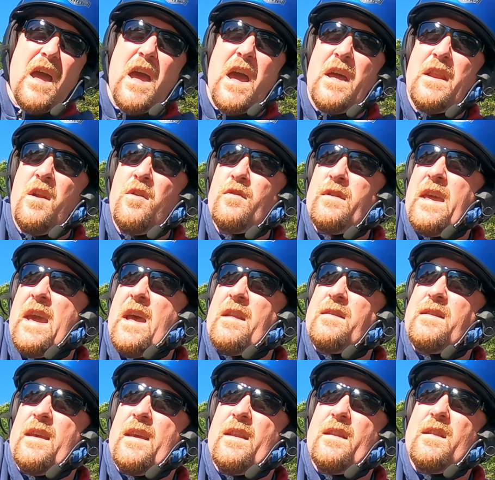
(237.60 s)
I don't
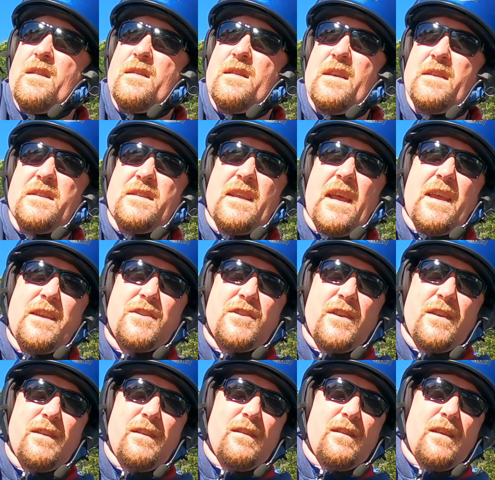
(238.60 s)
get that this
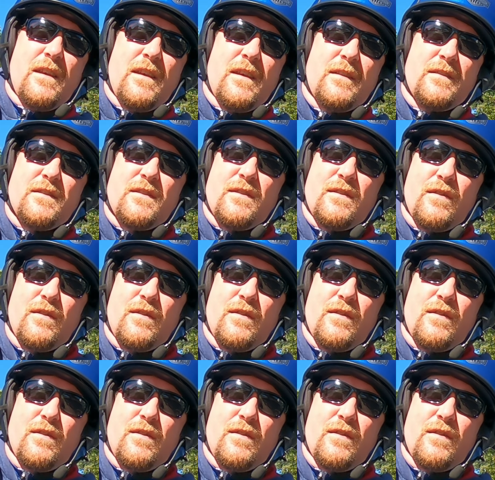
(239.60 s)
station is